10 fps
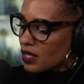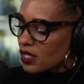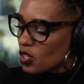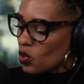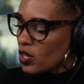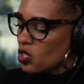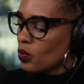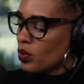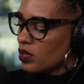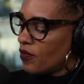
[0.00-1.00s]
The
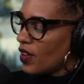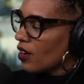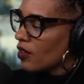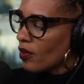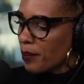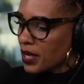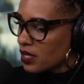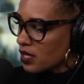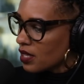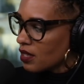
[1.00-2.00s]
situation was very
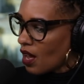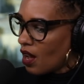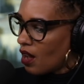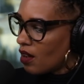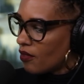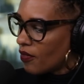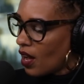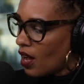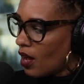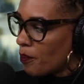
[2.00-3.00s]
reminiscent of
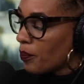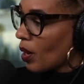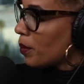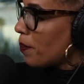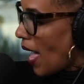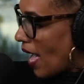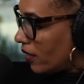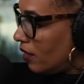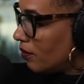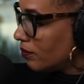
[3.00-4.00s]
um, Permit
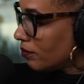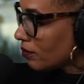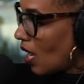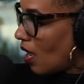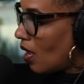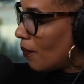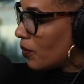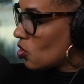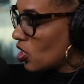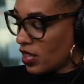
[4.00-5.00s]
Patty, um,
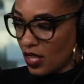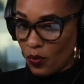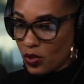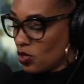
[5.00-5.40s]
the chick that